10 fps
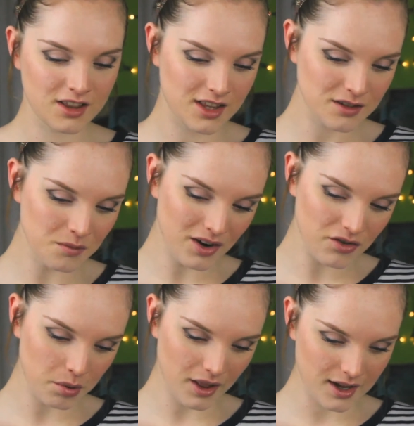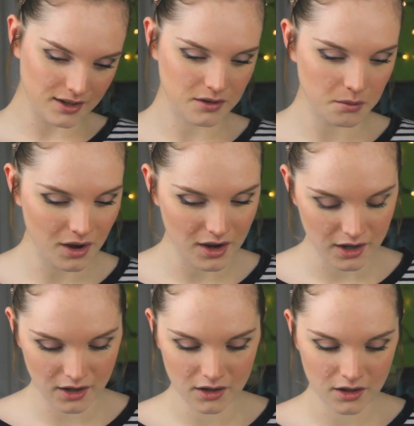this might replace
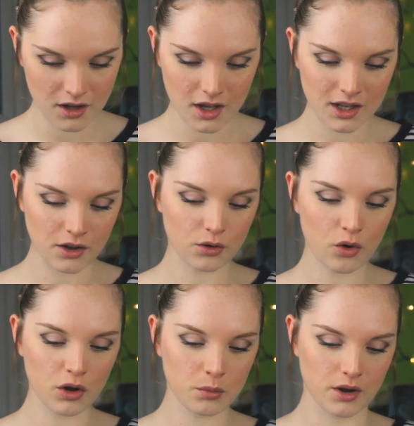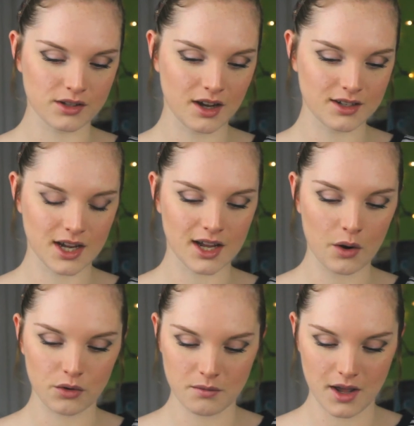my little coin purse that I take
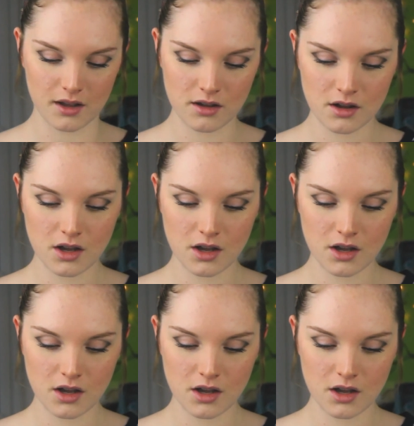out with me